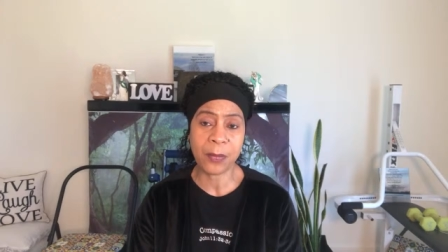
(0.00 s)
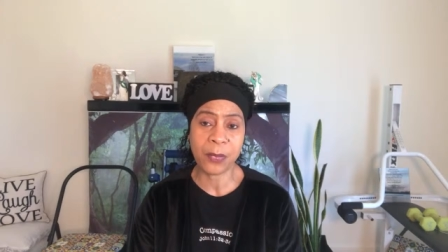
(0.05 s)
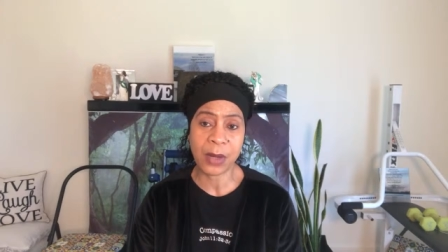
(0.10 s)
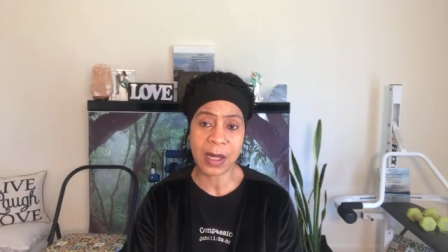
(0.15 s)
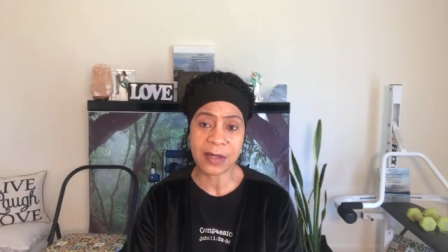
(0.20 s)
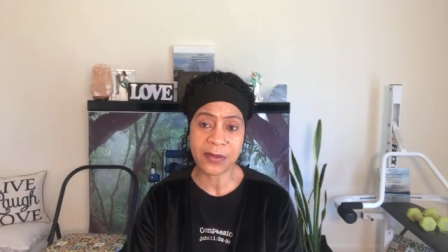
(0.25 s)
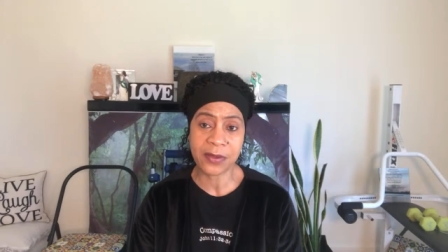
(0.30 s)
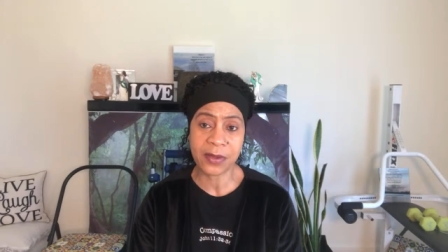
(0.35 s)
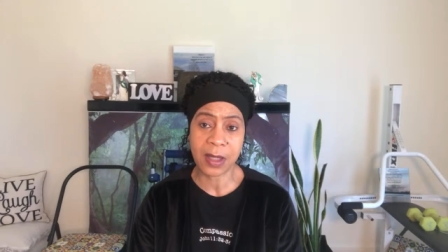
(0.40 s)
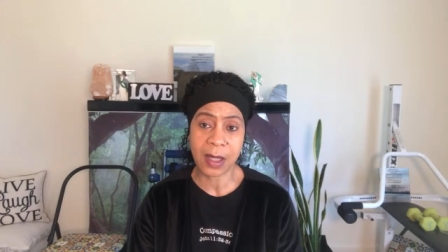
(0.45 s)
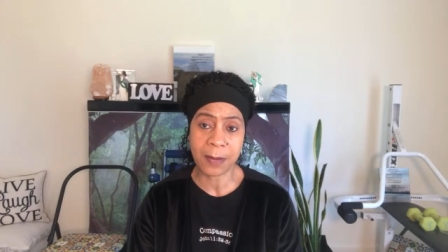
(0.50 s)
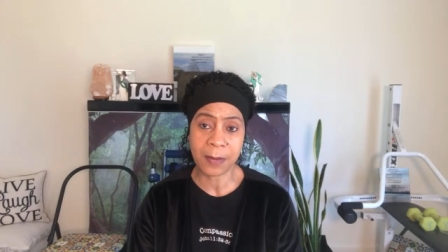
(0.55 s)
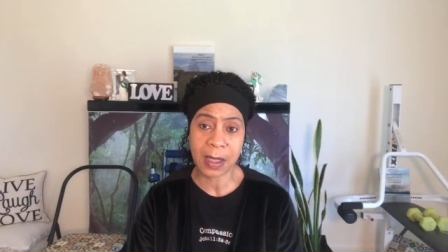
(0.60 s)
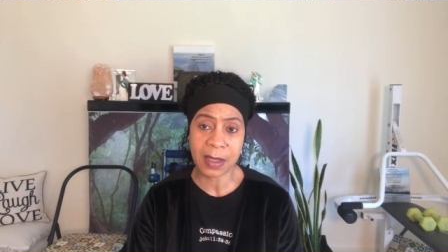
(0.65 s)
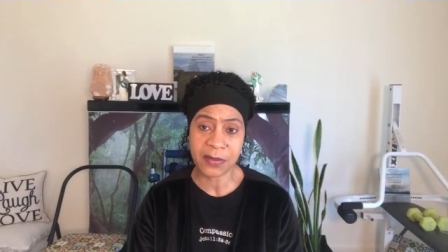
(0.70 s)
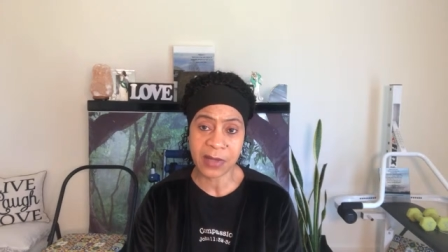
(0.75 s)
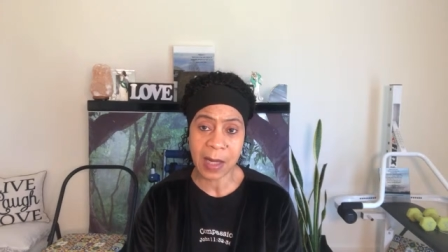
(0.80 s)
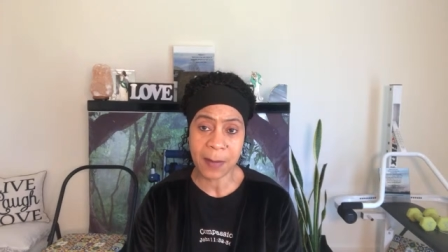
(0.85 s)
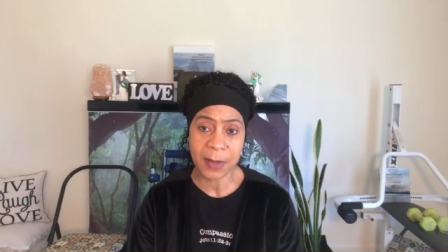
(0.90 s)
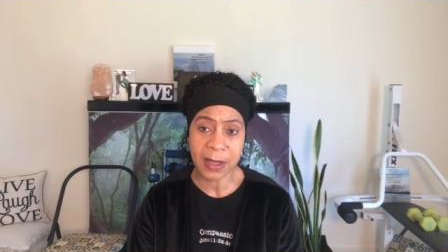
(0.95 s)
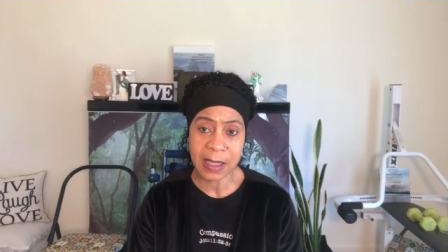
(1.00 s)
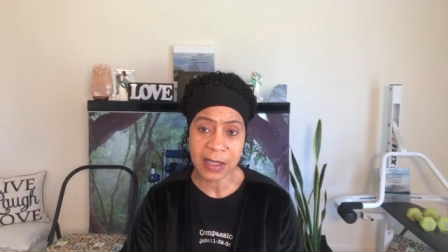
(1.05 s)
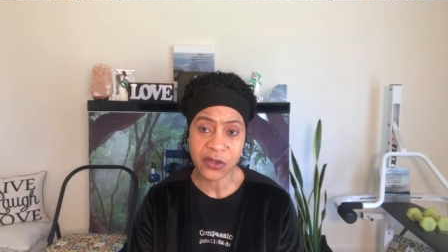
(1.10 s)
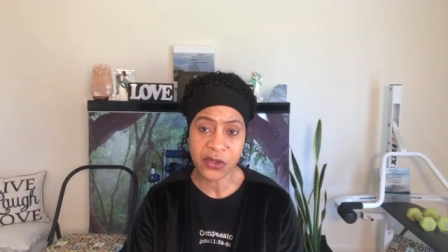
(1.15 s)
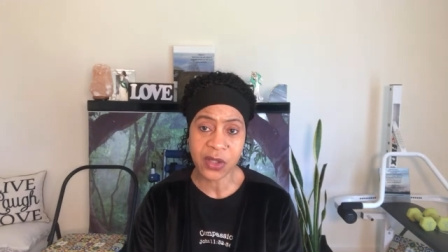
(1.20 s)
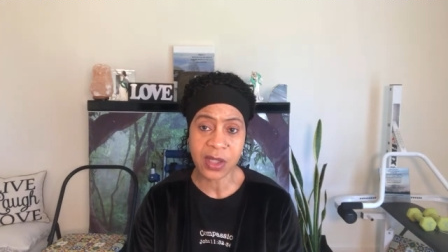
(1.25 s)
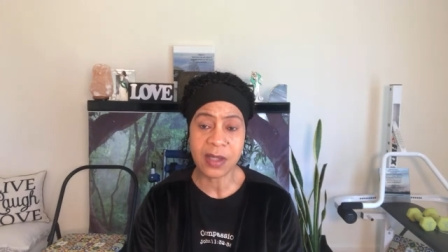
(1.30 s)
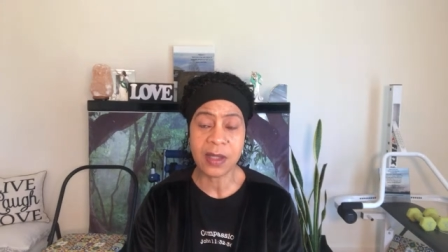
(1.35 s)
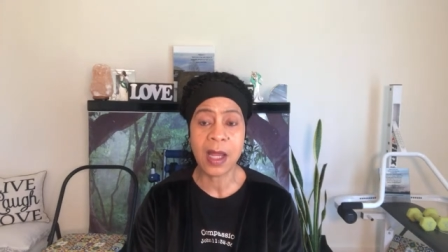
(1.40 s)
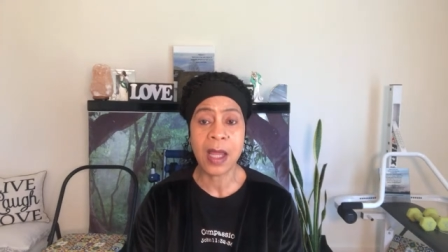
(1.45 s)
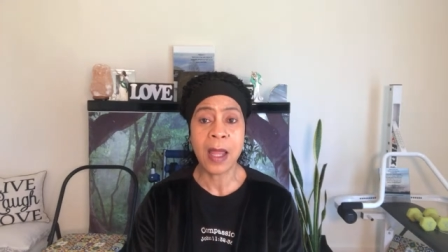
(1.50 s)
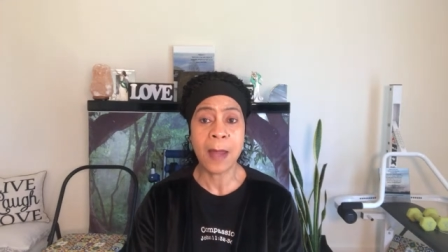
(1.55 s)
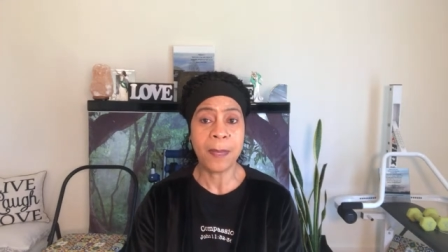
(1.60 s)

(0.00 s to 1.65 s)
breast examination.